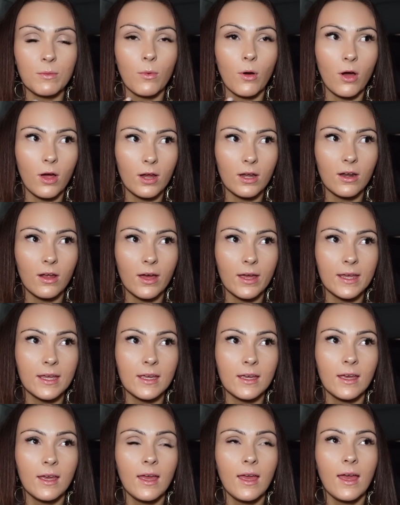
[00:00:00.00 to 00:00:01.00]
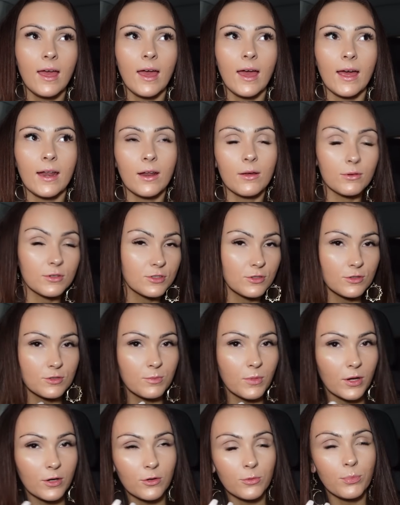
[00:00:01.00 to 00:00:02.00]
what I like, and like suits
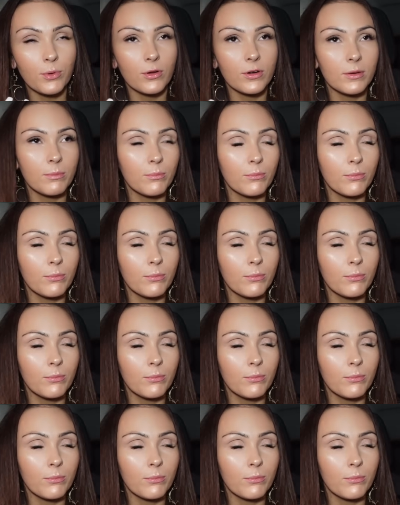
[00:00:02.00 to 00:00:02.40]
my new body